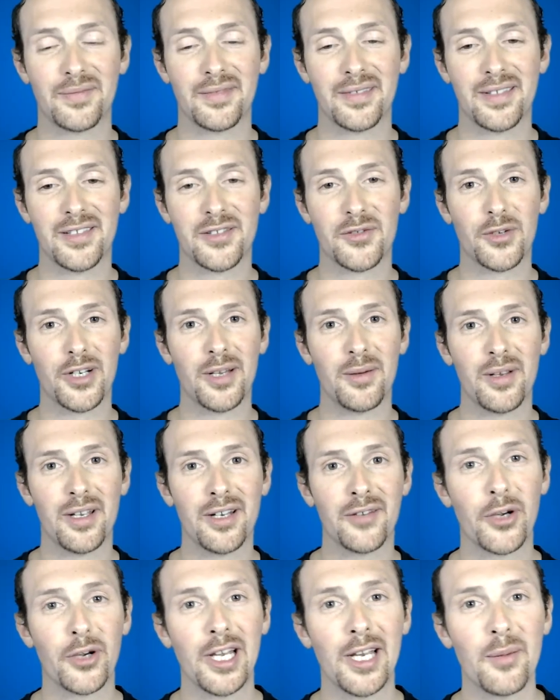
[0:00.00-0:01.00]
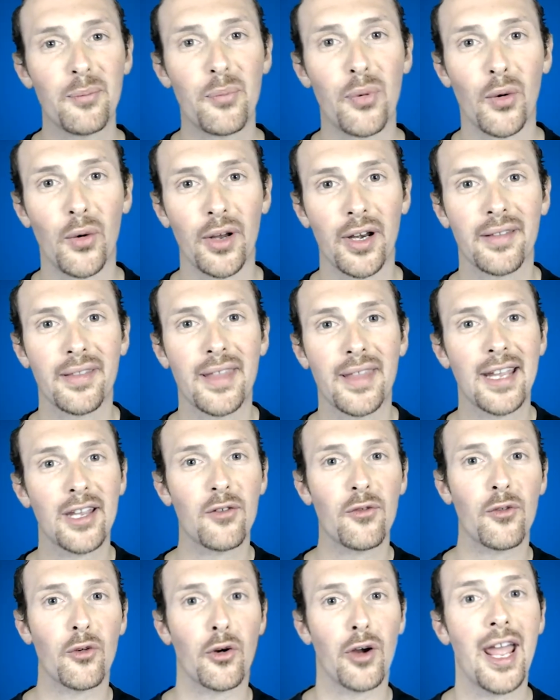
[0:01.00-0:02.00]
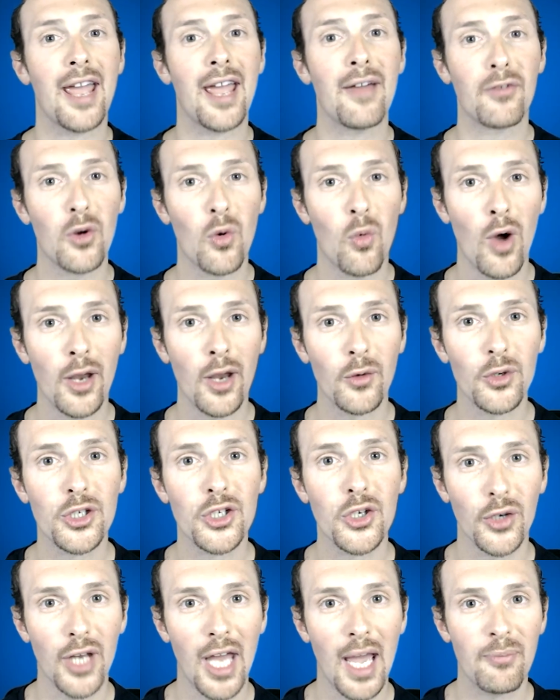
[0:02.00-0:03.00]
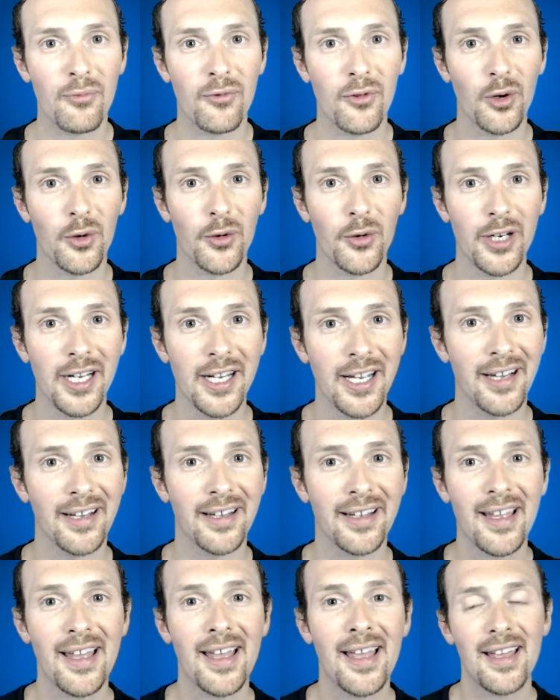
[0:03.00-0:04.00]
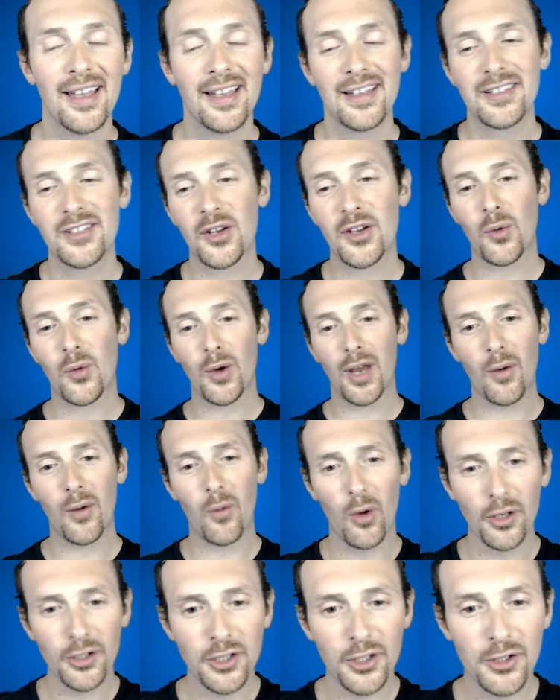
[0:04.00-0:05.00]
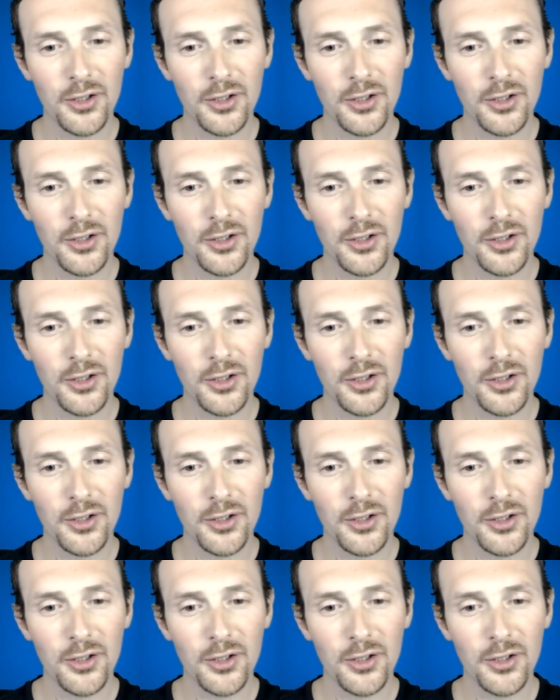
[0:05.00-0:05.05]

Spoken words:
this is really, really important. Thank you for everyone who showed up for Riikka. So what I want you